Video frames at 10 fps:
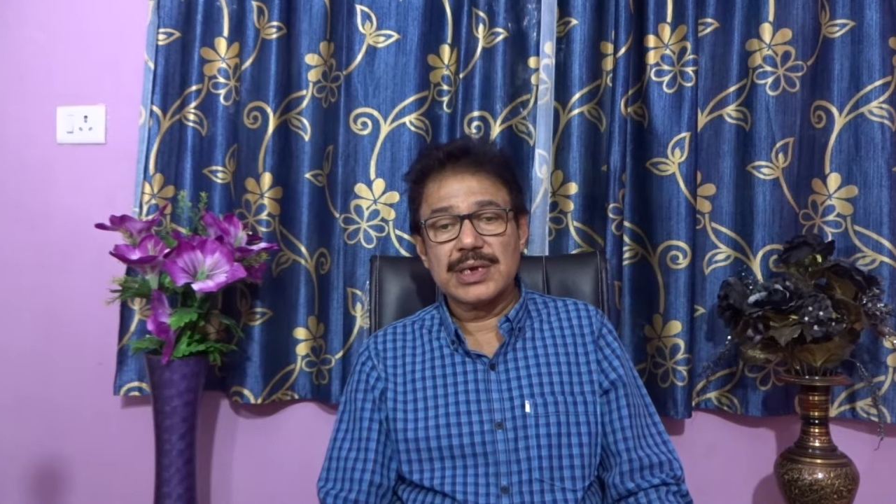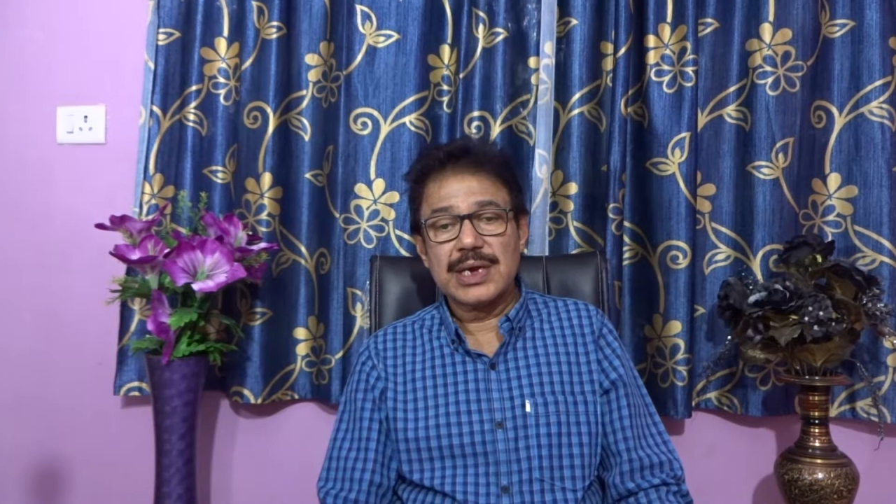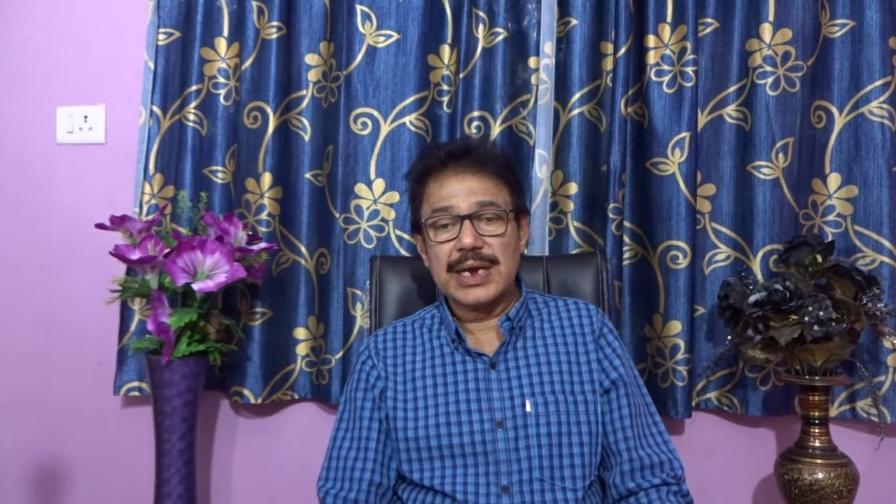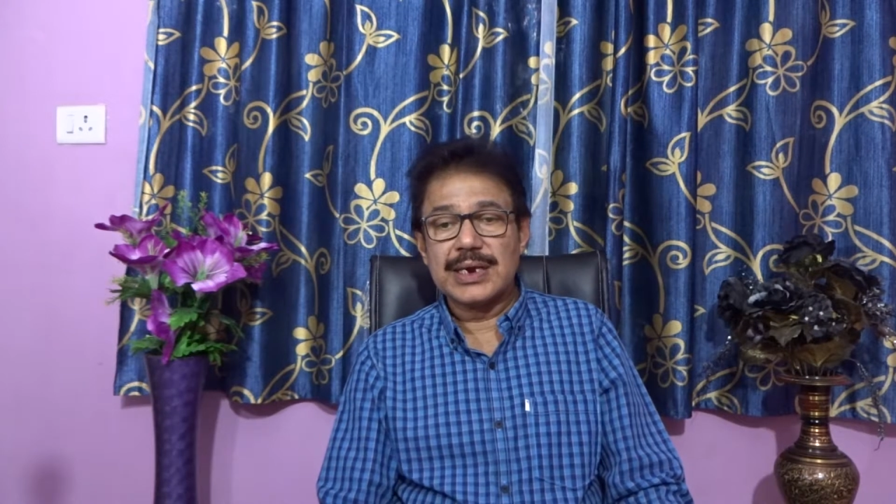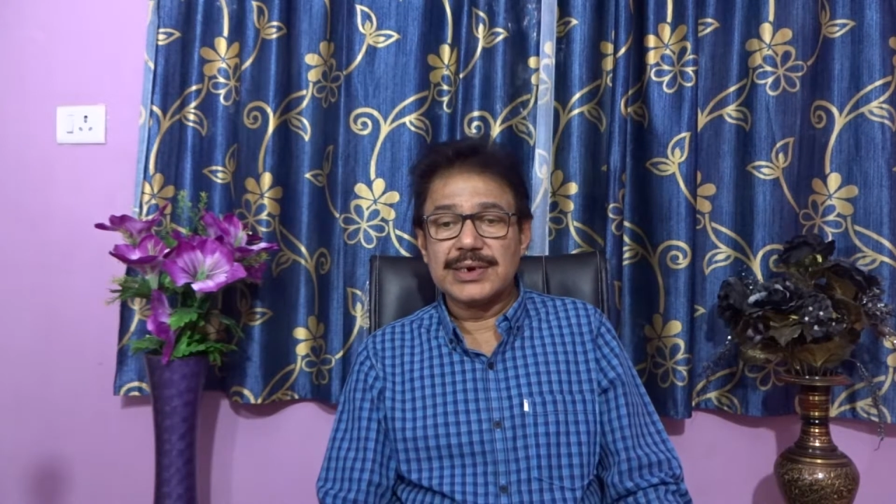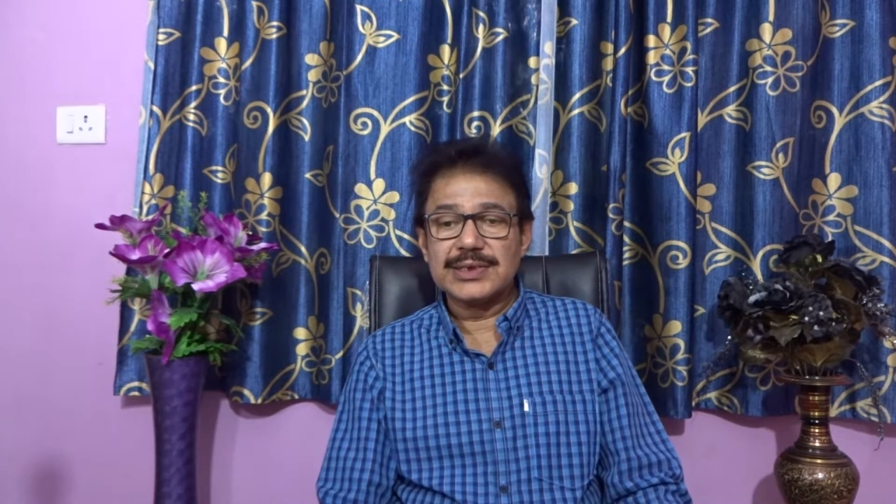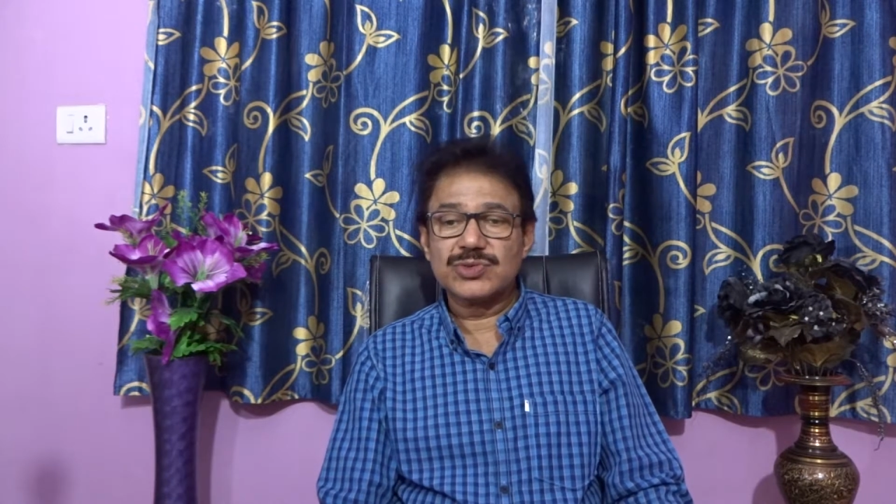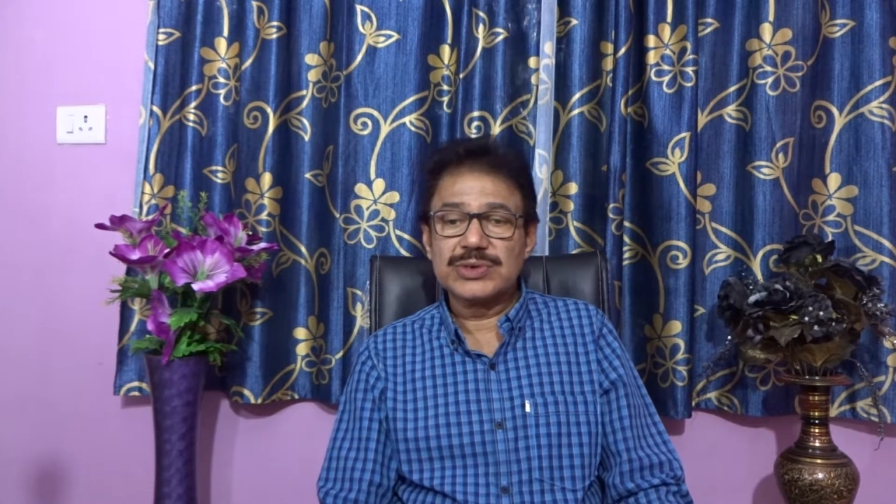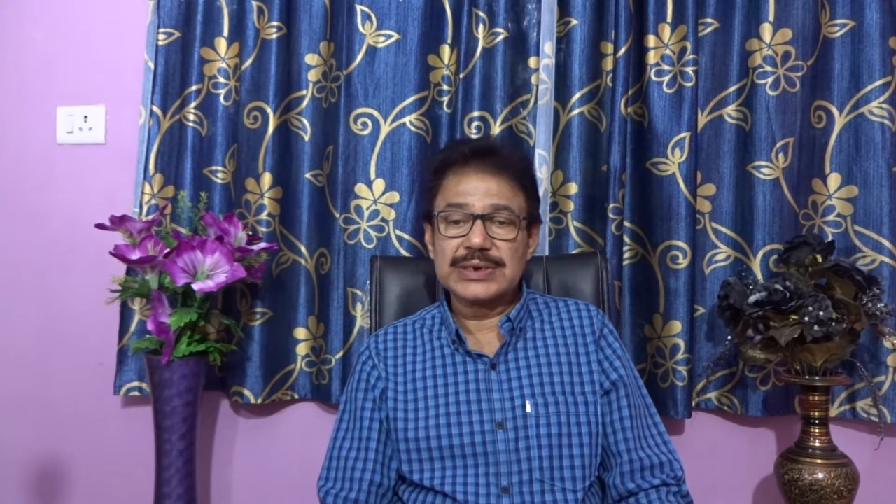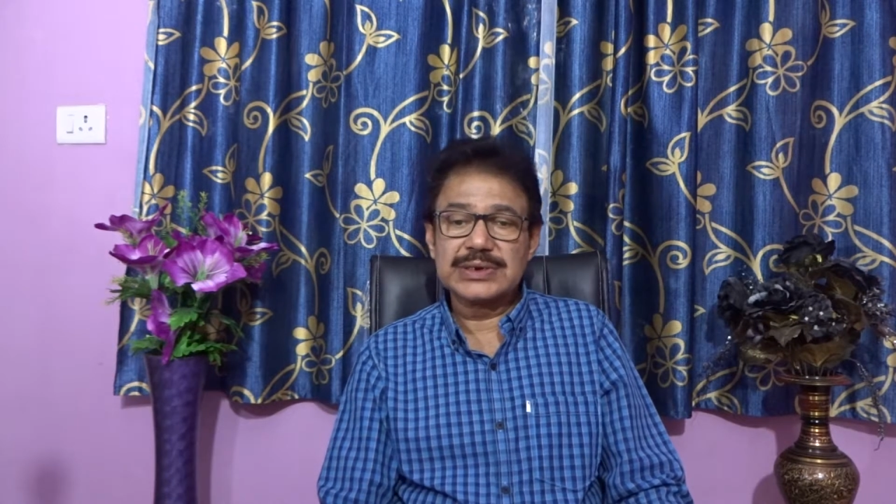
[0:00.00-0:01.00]
a learning so
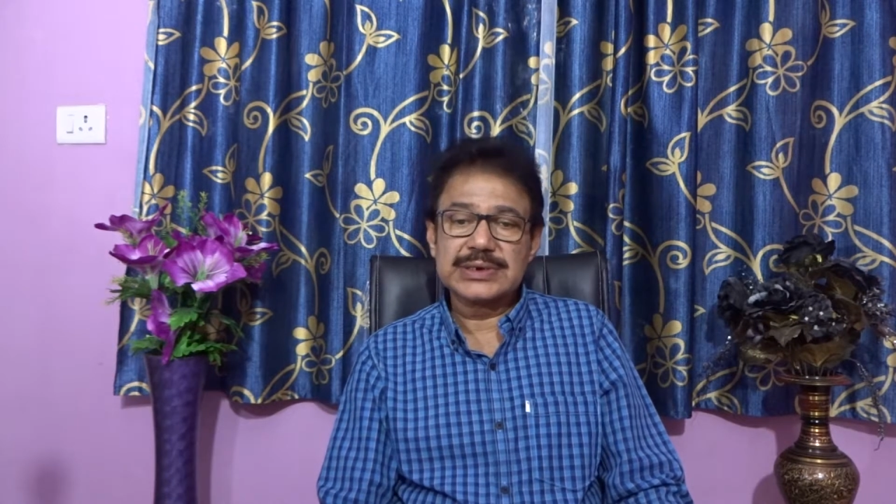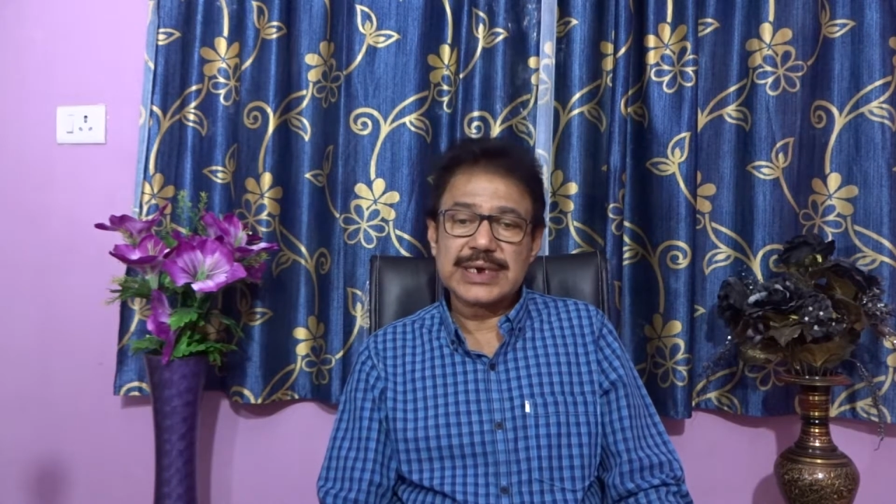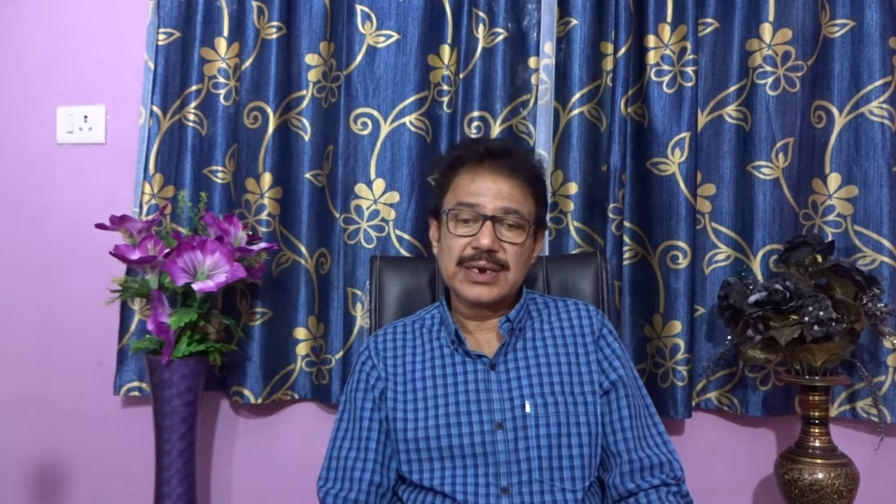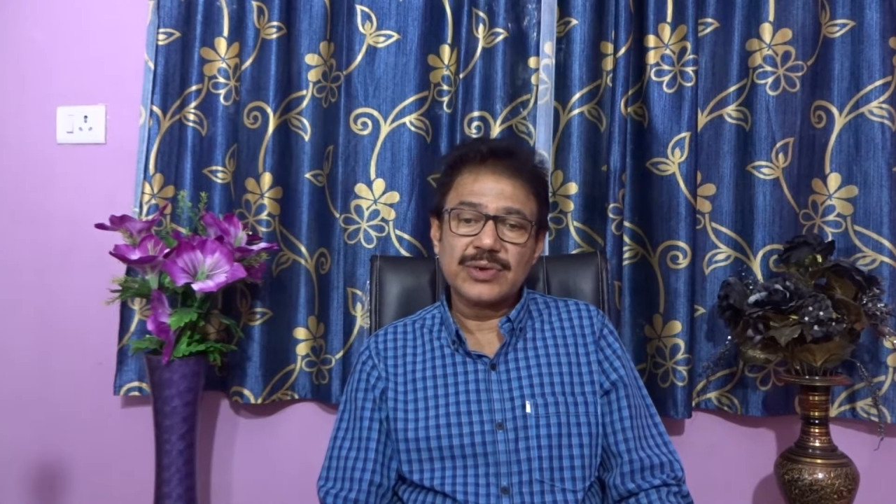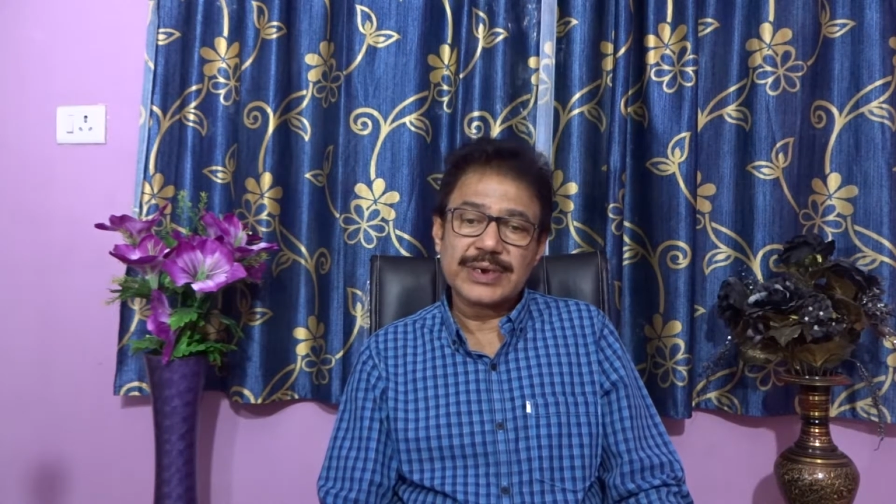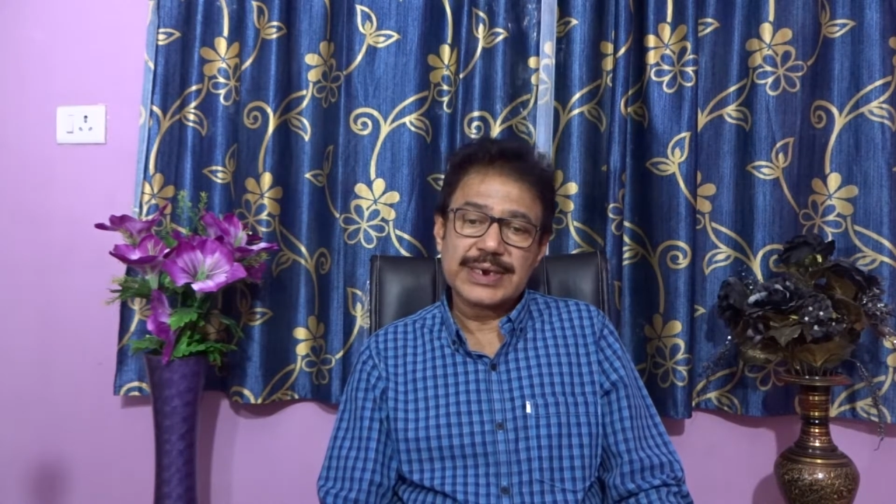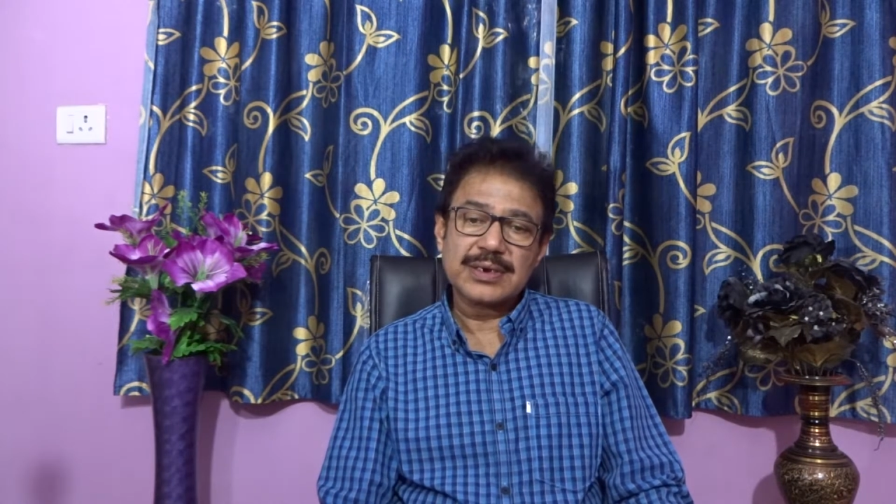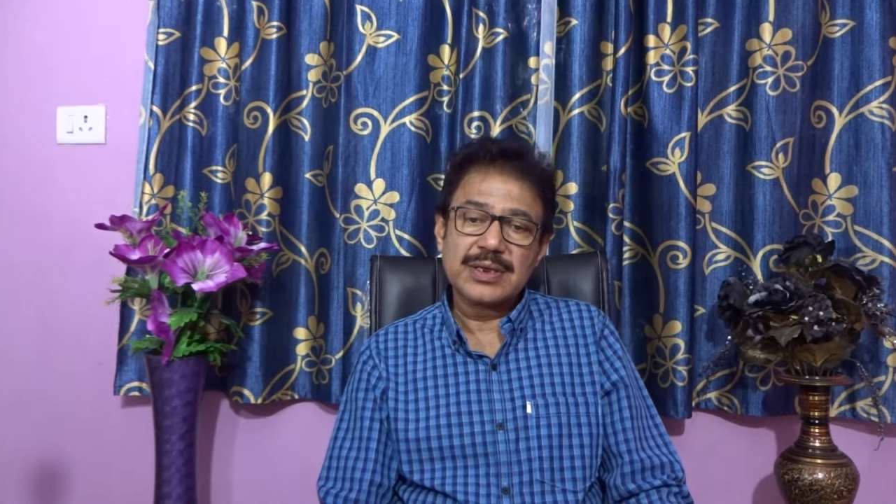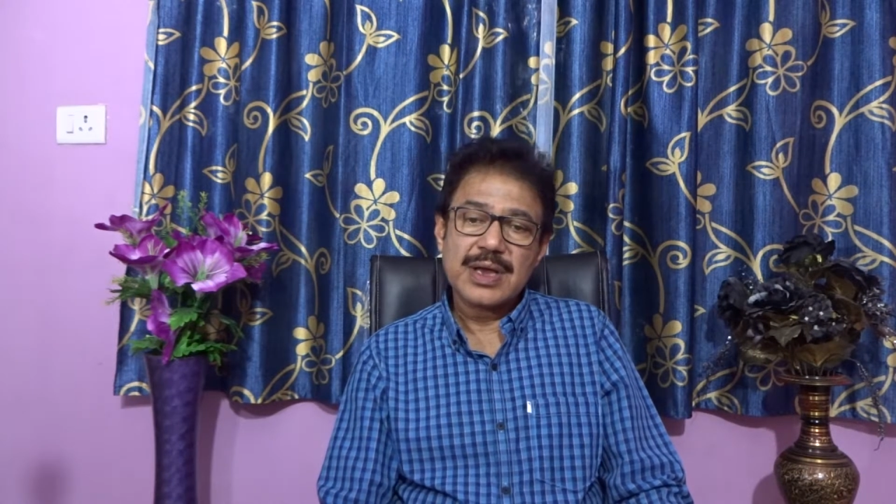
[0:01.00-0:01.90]
that it can locate,